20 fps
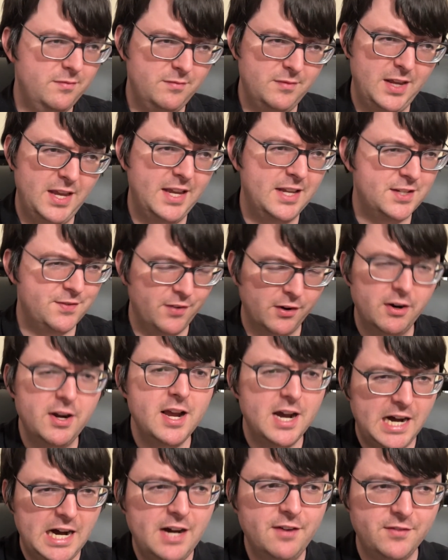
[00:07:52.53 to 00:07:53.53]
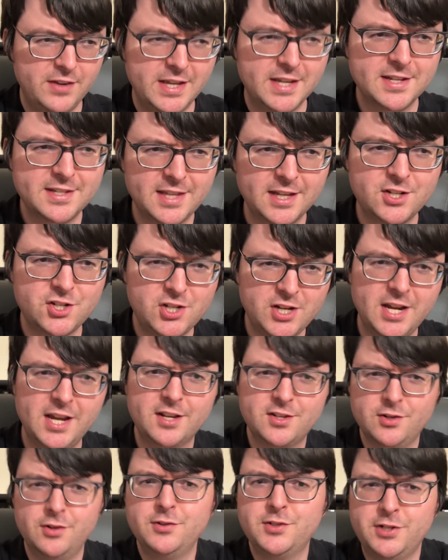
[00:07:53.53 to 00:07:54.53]
it's very obvious that she
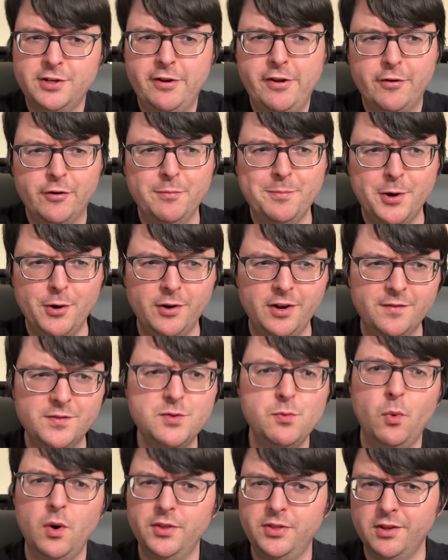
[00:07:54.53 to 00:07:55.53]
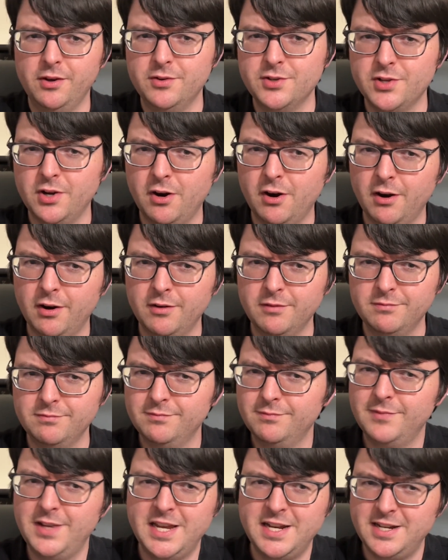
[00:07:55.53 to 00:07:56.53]
has ulterior motives. What those are,
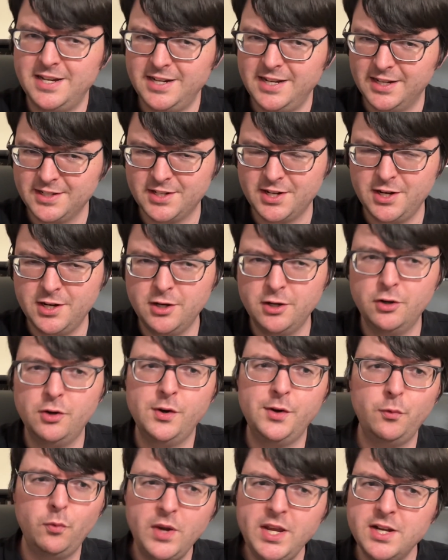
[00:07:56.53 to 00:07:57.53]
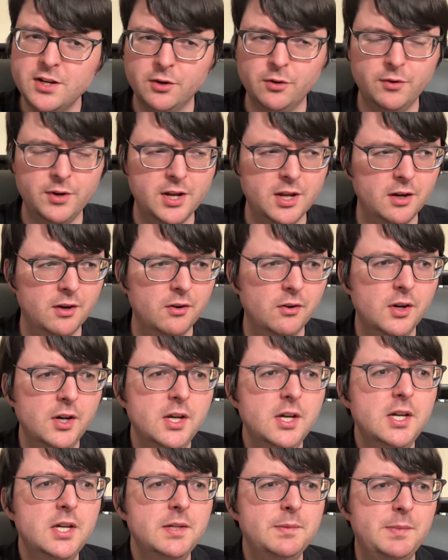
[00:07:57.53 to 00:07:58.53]
Indy doesn't know, and we don't know.
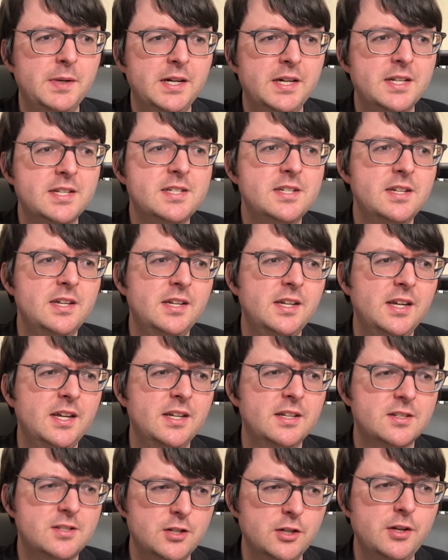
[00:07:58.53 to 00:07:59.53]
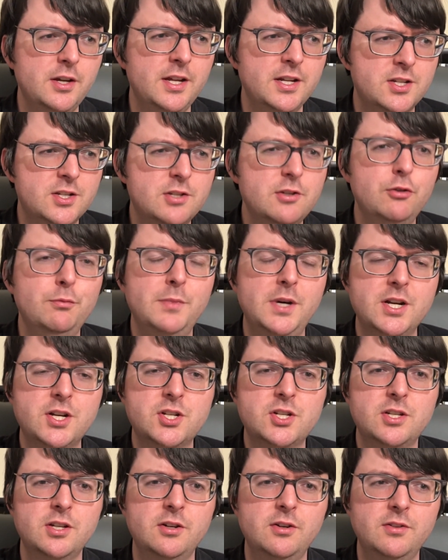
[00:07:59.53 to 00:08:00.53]
But it's so much
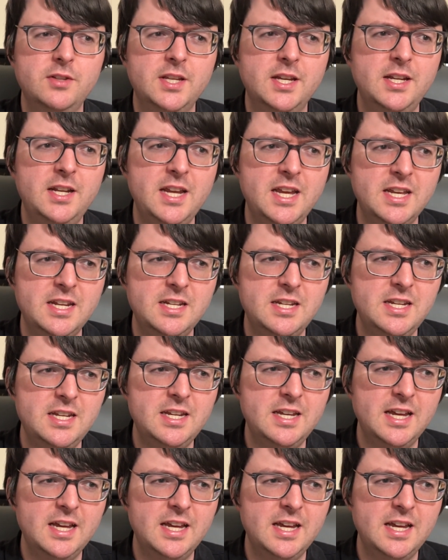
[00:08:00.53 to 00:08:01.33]
so that Indy